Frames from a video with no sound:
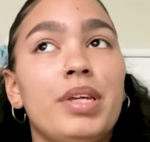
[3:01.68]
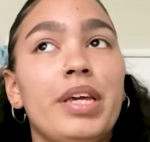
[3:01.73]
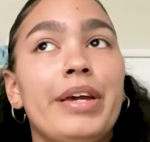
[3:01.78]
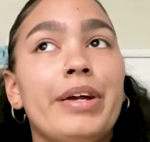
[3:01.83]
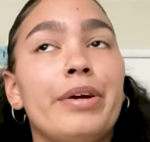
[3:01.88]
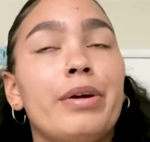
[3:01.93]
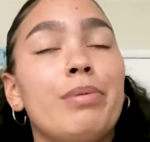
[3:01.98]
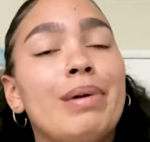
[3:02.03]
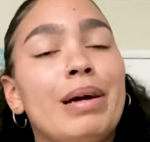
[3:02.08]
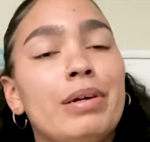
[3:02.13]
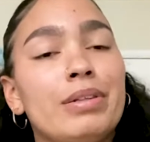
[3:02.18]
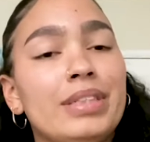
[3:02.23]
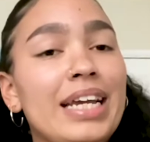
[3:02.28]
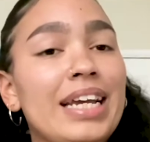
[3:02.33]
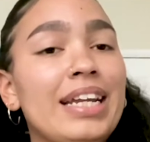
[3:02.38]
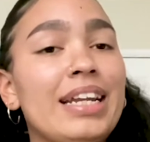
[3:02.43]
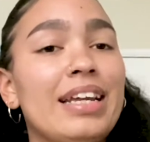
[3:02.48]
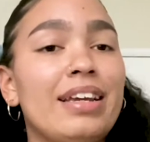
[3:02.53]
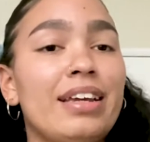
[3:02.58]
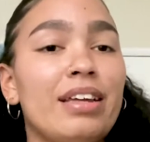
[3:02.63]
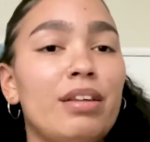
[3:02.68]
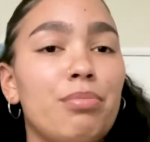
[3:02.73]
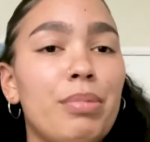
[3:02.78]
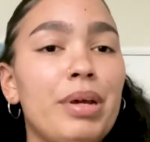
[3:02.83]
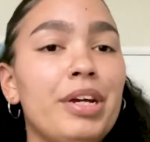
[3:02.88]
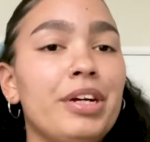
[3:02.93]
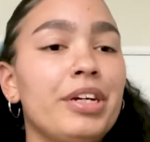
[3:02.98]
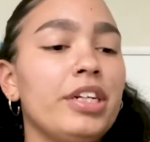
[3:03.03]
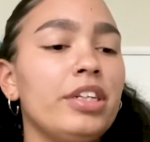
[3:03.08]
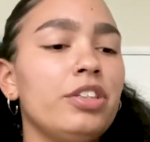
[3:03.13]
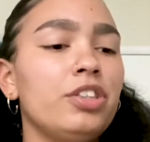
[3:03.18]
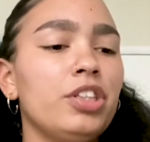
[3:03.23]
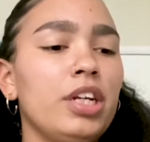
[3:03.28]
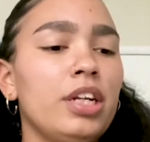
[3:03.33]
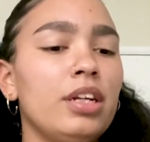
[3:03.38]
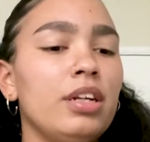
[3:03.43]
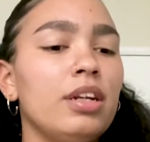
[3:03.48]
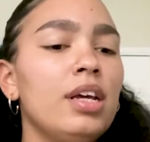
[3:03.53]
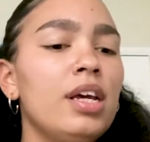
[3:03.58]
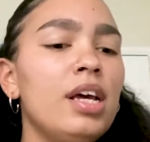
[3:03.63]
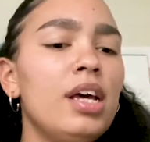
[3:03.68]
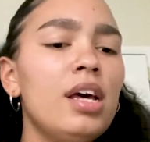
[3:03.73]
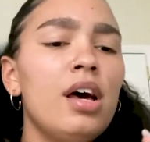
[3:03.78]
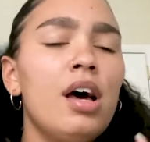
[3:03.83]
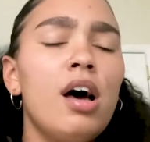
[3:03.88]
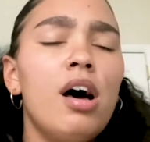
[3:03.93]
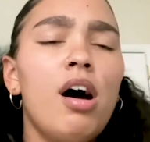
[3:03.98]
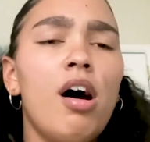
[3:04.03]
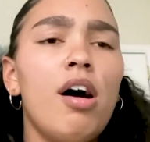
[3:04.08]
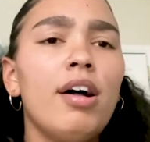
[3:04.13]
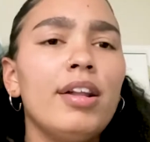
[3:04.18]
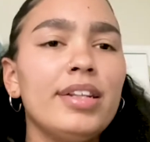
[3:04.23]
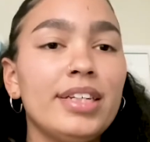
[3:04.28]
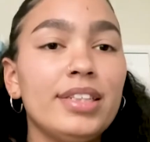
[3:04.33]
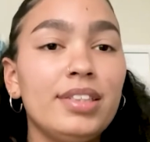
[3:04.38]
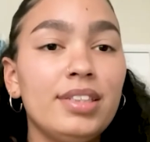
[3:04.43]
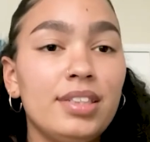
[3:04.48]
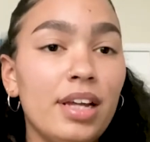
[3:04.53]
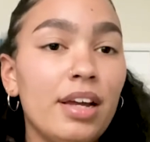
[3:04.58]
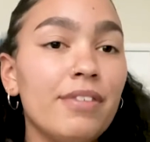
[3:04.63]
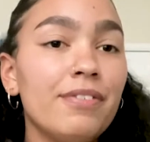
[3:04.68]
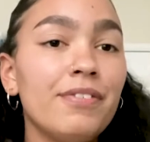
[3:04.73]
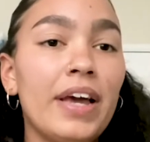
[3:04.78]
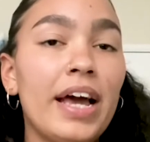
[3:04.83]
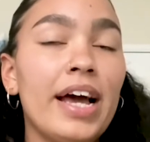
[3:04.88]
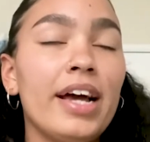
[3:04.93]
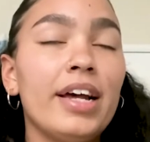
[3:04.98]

hear about dating and marriage and all this stuff